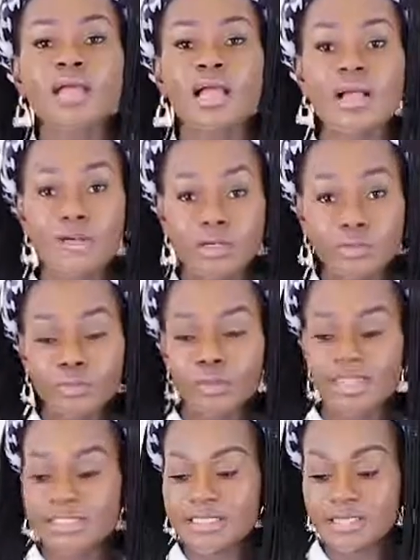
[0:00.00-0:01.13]
A balloon
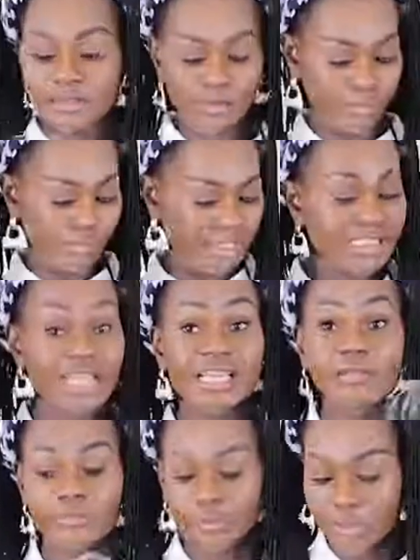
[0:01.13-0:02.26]
whisk
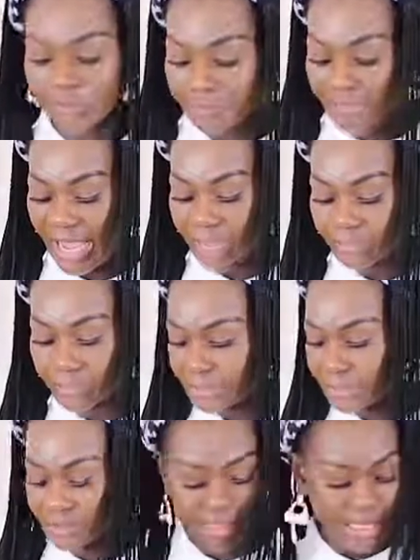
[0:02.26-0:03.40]
retailing for £3.
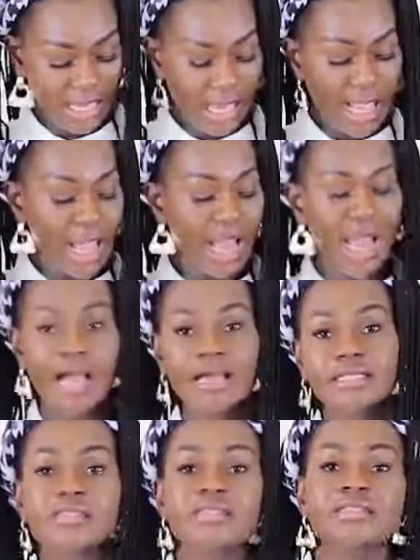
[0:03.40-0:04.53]

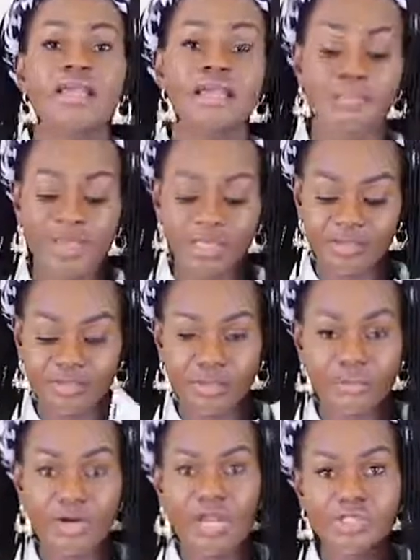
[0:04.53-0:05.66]
and a pastry
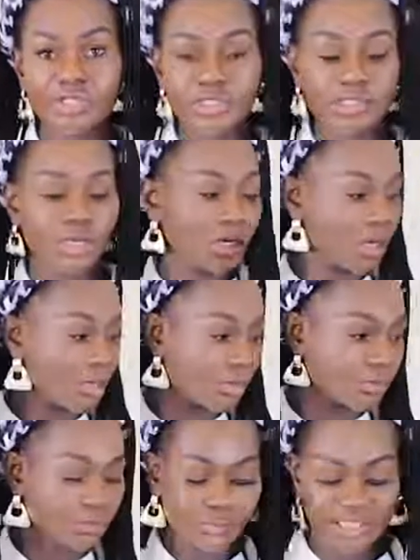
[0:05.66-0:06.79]
brush,
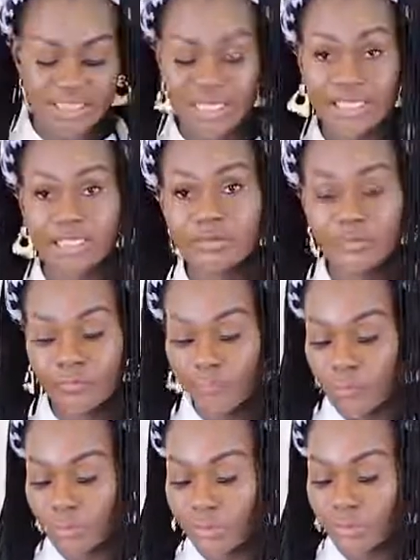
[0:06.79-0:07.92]
also retailing
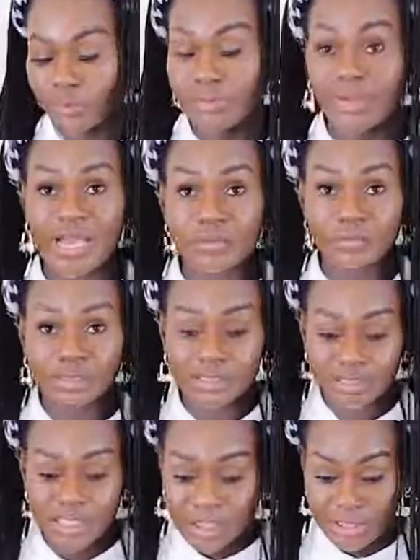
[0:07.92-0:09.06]
for £3.
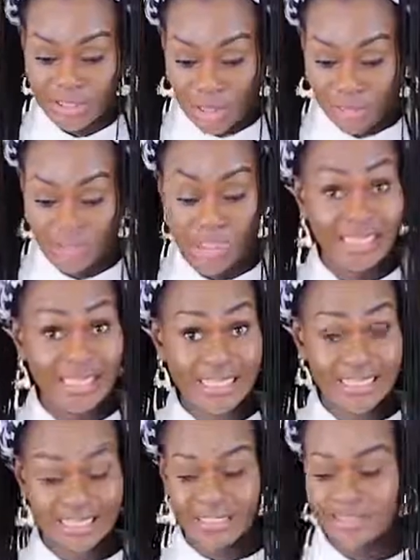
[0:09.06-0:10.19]
So in
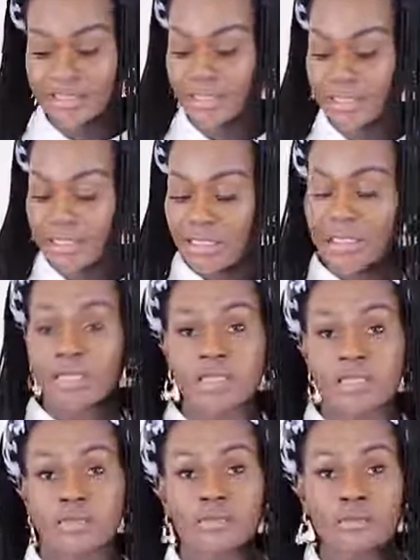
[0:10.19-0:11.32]
essence,
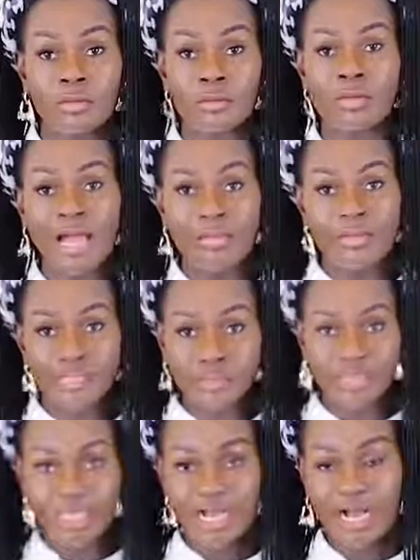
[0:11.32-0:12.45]
my
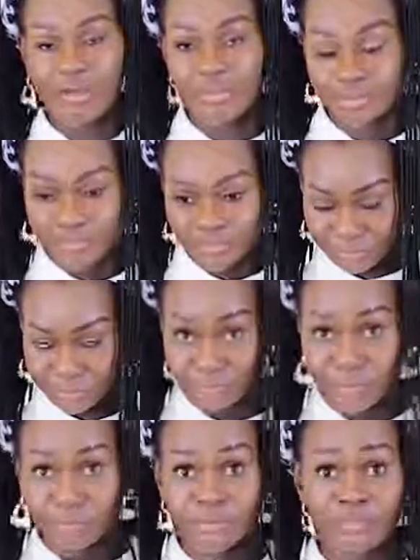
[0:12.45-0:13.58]
measuring cup
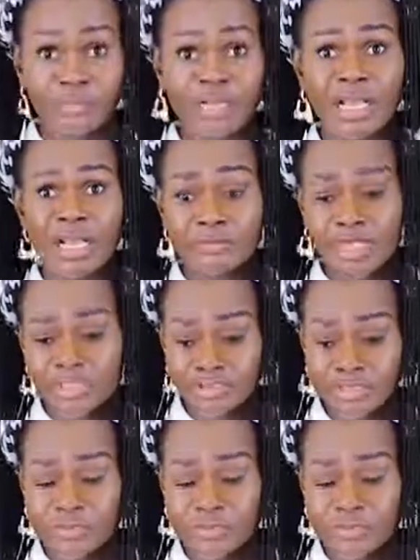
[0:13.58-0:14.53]
and measuring